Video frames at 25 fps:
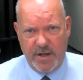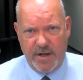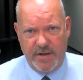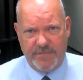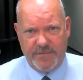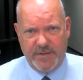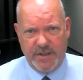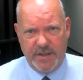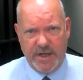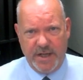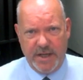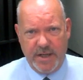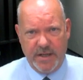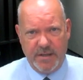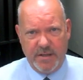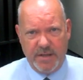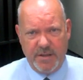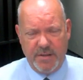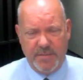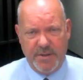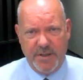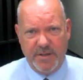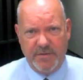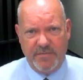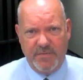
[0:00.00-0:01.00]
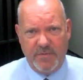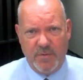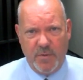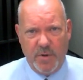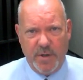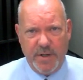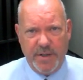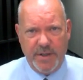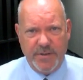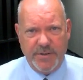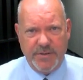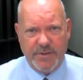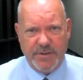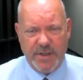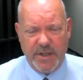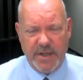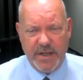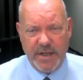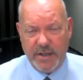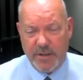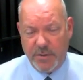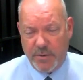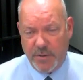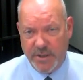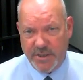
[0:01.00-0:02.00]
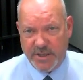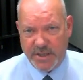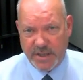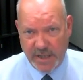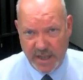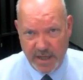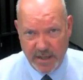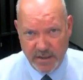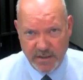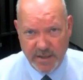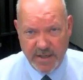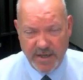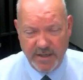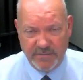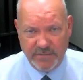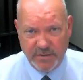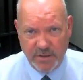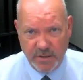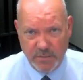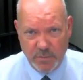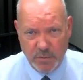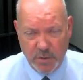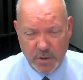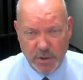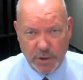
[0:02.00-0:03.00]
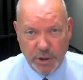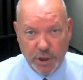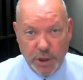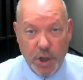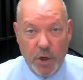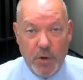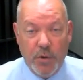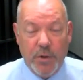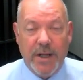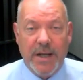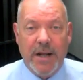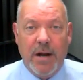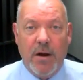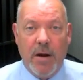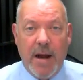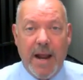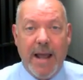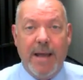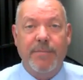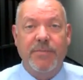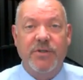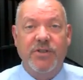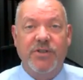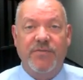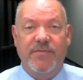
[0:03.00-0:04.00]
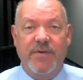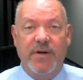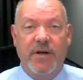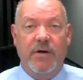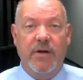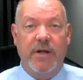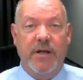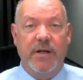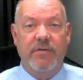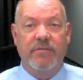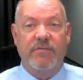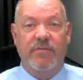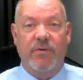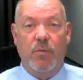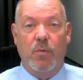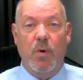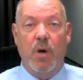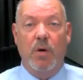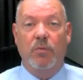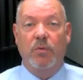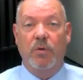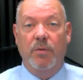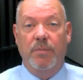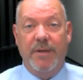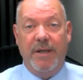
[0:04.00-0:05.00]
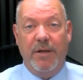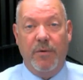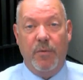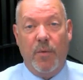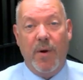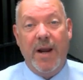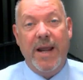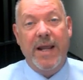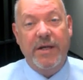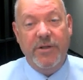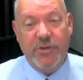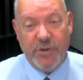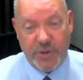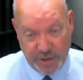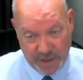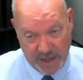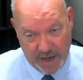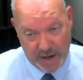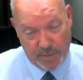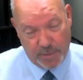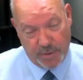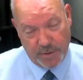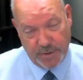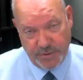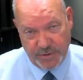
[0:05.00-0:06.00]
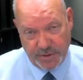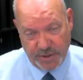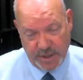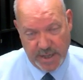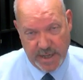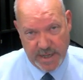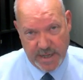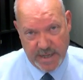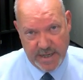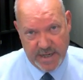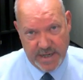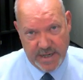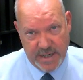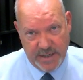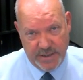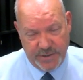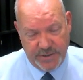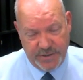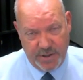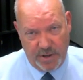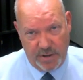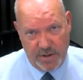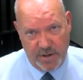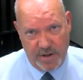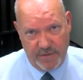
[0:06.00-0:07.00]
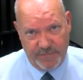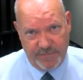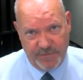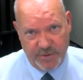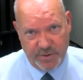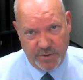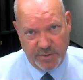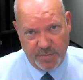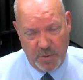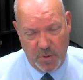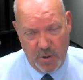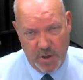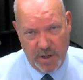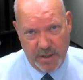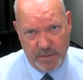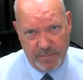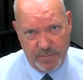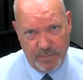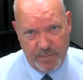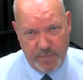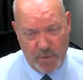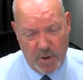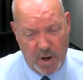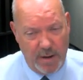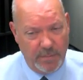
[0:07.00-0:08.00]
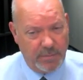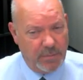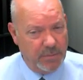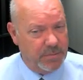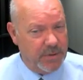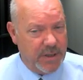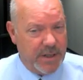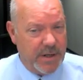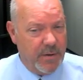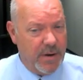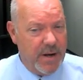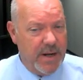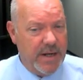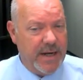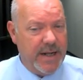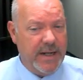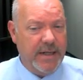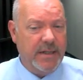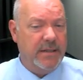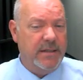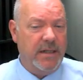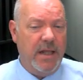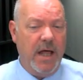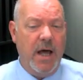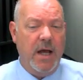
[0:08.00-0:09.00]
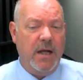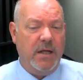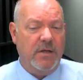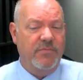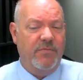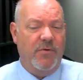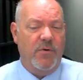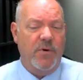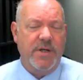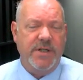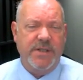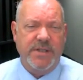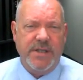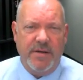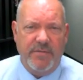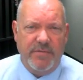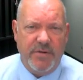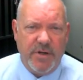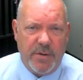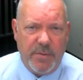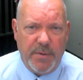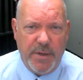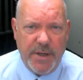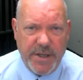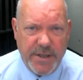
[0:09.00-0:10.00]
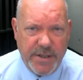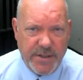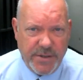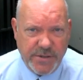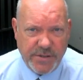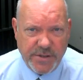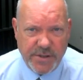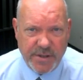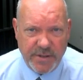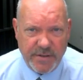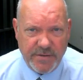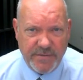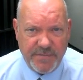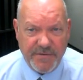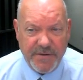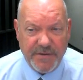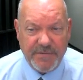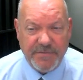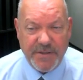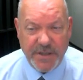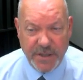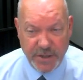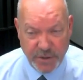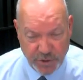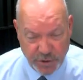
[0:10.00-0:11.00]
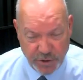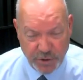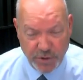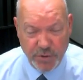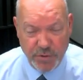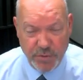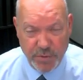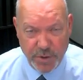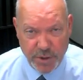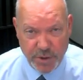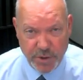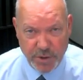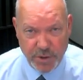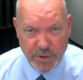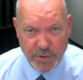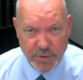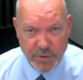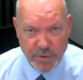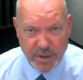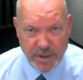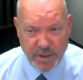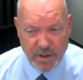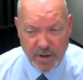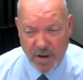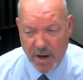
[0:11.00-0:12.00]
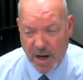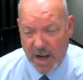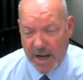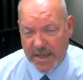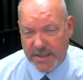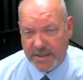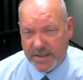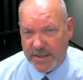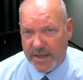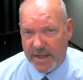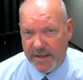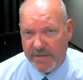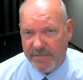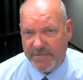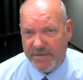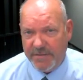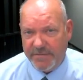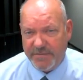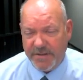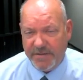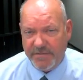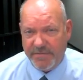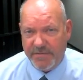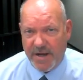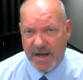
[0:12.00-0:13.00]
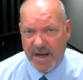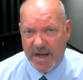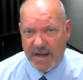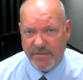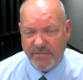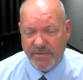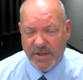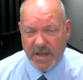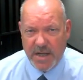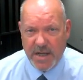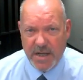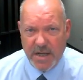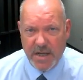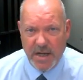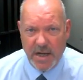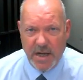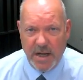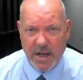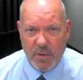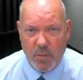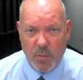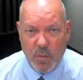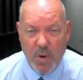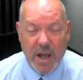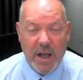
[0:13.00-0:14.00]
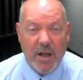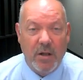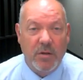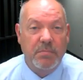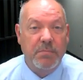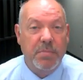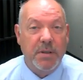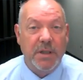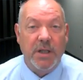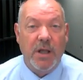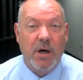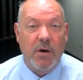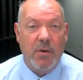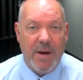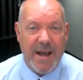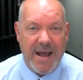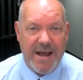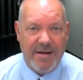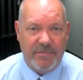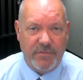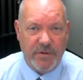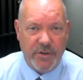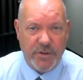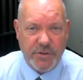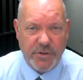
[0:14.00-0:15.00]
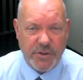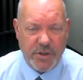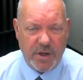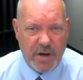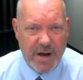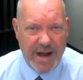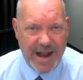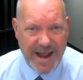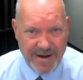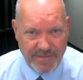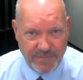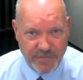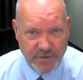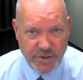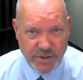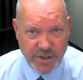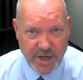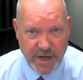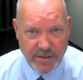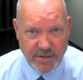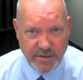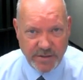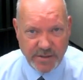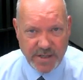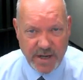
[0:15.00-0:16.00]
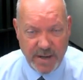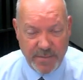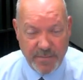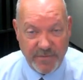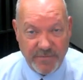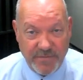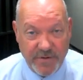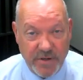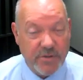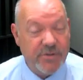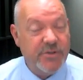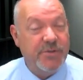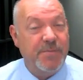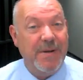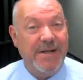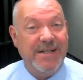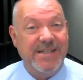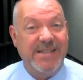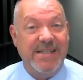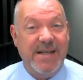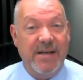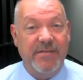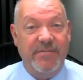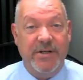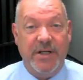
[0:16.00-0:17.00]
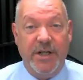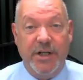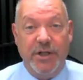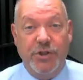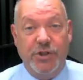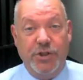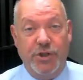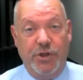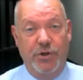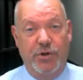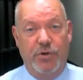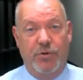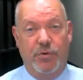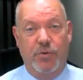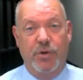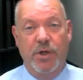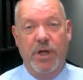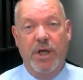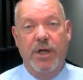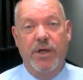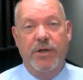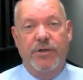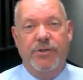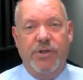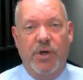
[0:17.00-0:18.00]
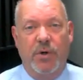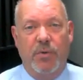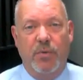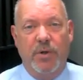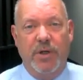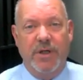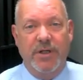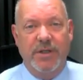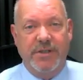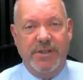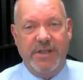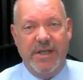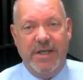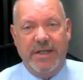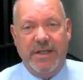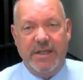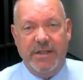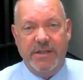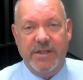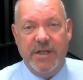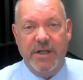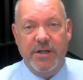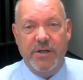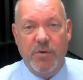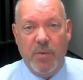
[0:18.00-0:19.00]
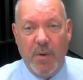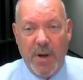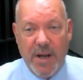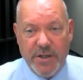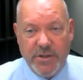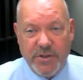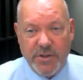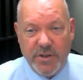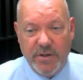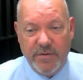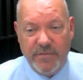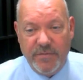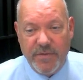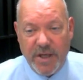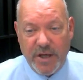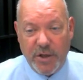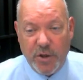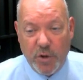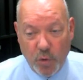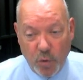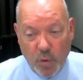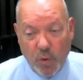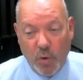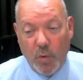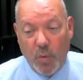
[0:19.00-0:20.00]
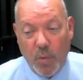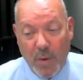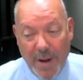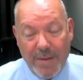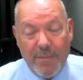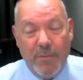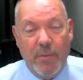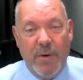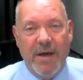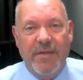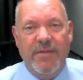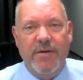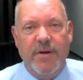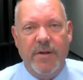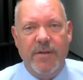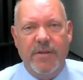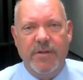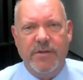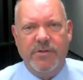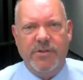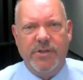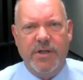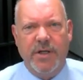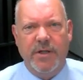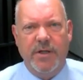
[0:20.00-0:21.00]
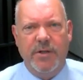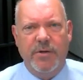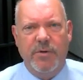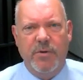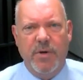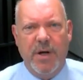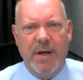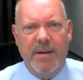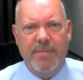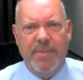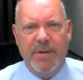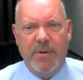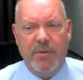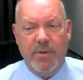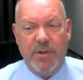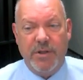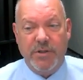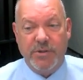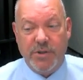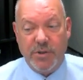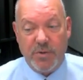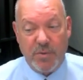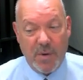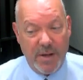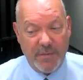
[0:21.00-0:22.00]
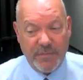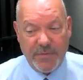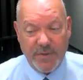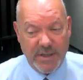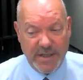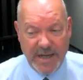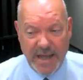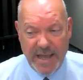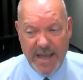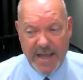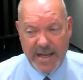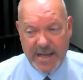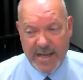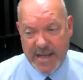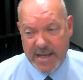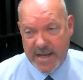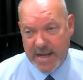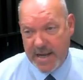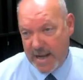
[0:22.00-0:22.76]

off the day into the mid-40s, increased cloud cover. We're loading our atmosphere in for what will be rain showers. Starting off this morning, probably around 8 o'clock, 47 degrees, 52 at noon, and our high today, 55, well below average. Our average high this time of year is about 72, so we're going to see a continuation of that cool, wet weather that's going to be with us throughout the day.